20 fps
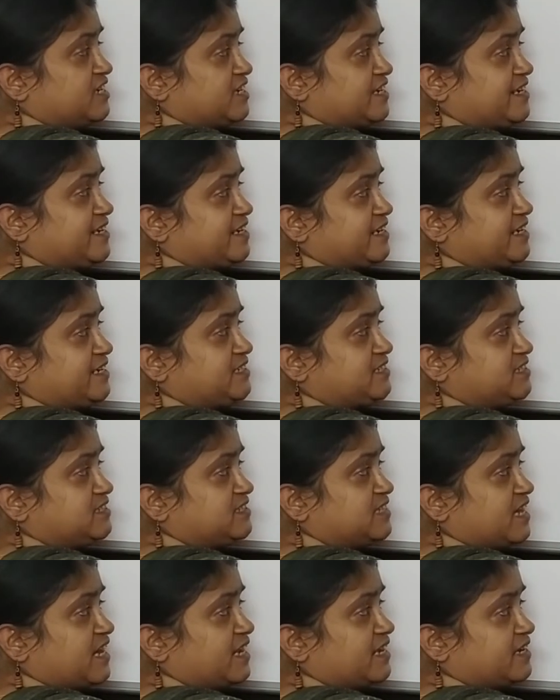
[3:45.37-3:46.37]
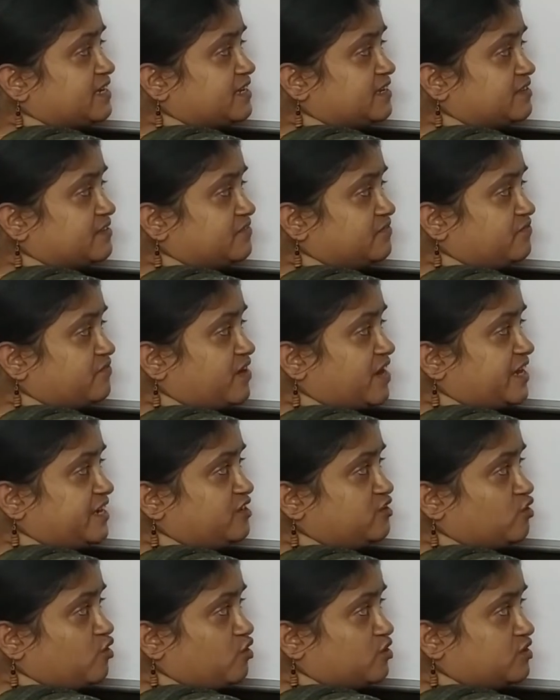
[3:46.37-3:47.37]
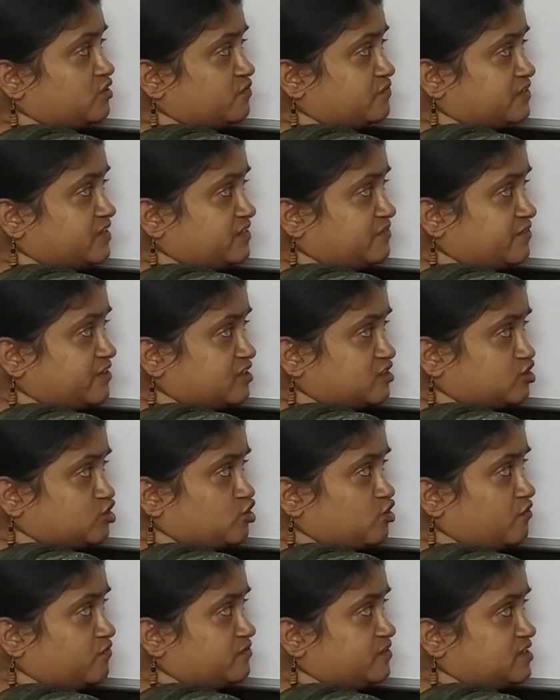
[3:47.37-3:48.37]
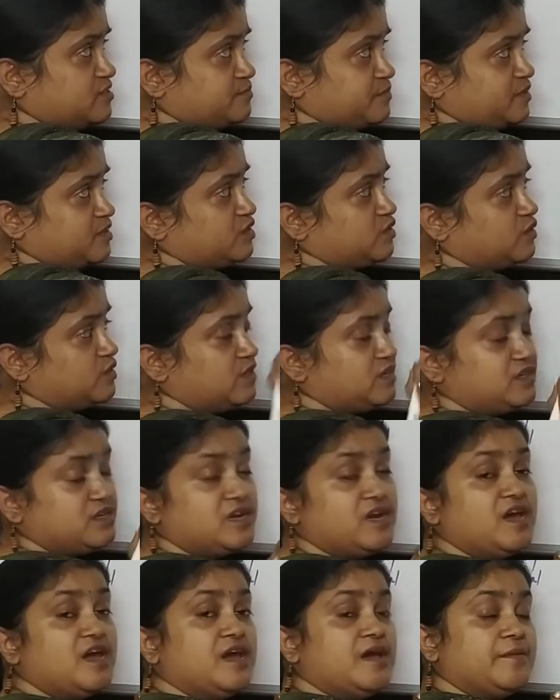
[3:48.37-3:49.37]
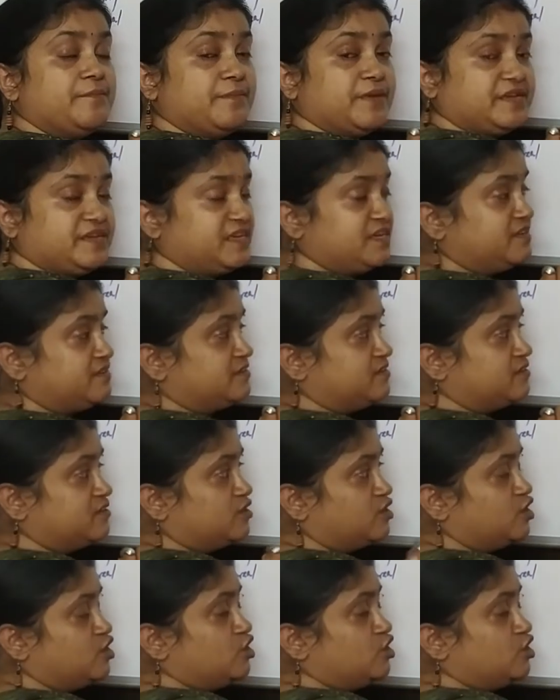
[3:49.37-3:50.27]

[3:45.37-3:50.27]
greater than the phi naught, the work function of this particular material.